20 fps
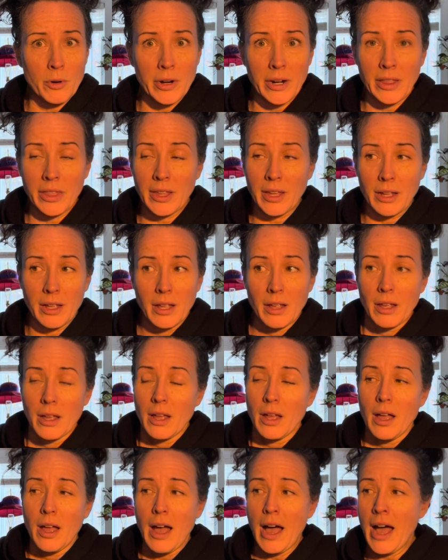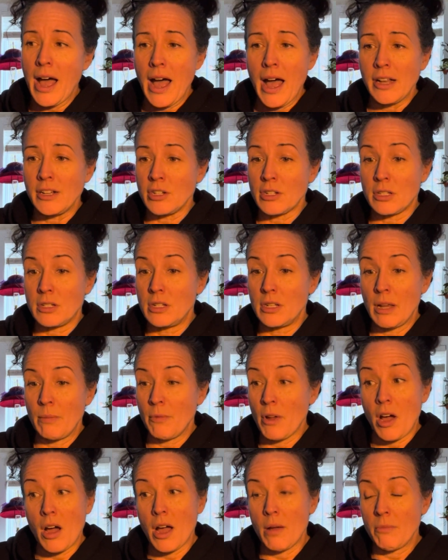anything. I'm
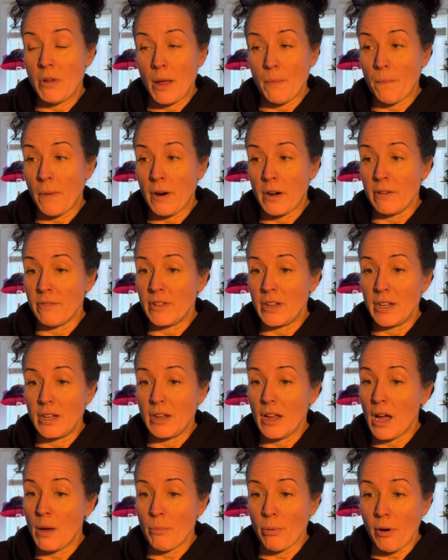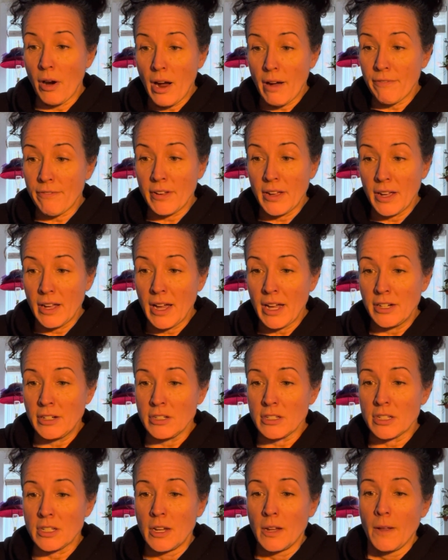not part of any nonprofit.
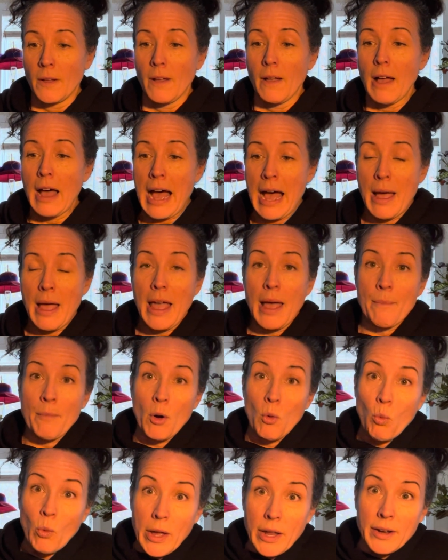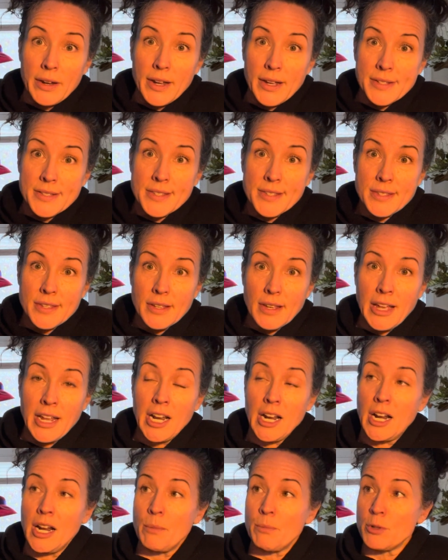I am a witness and
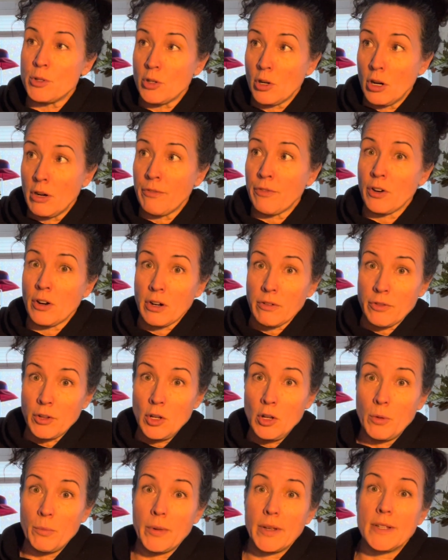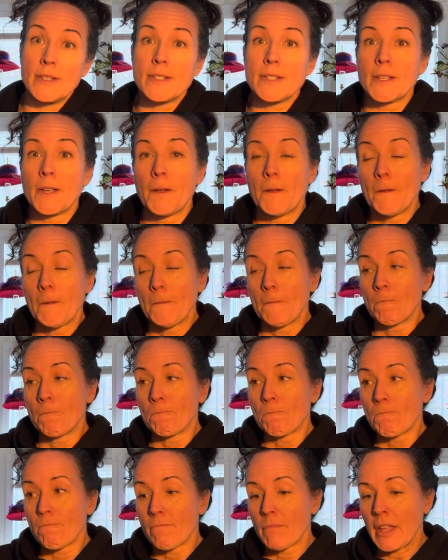an observer of humans.
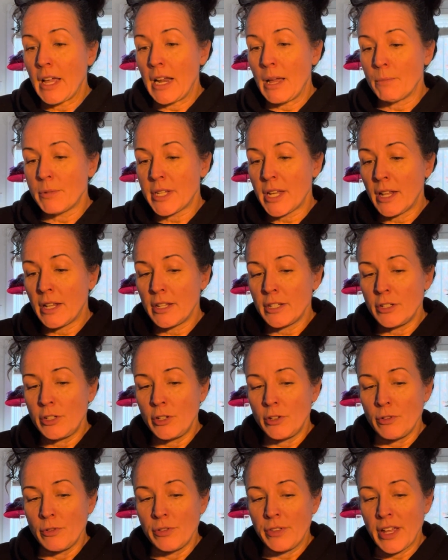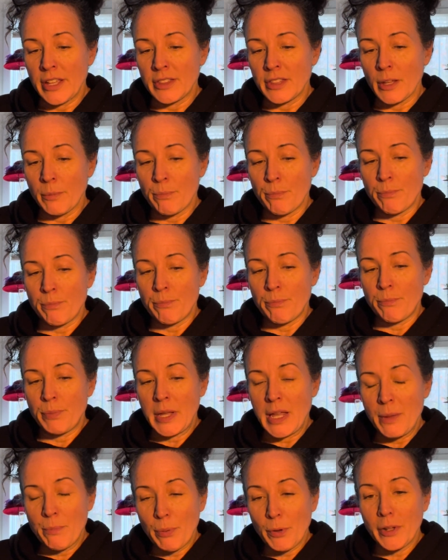And I'm telling you that the
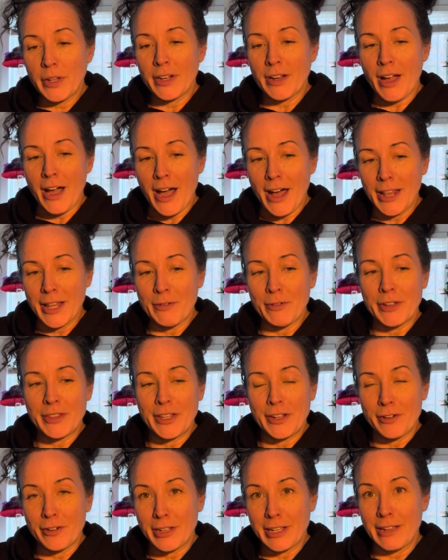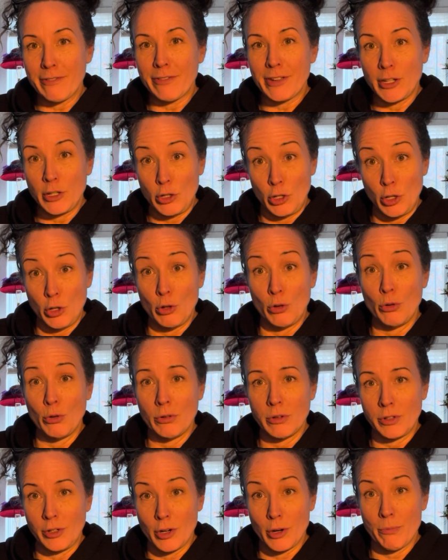people in Hollywood that are giving you
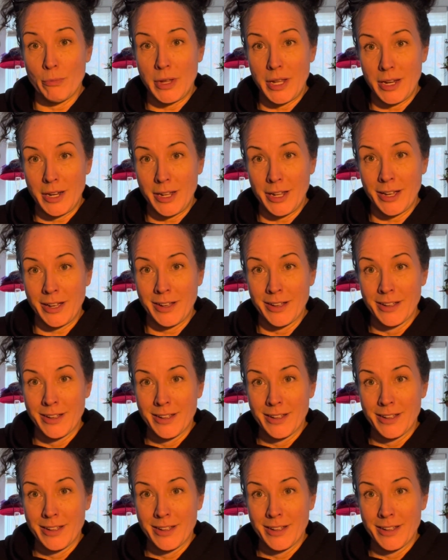your media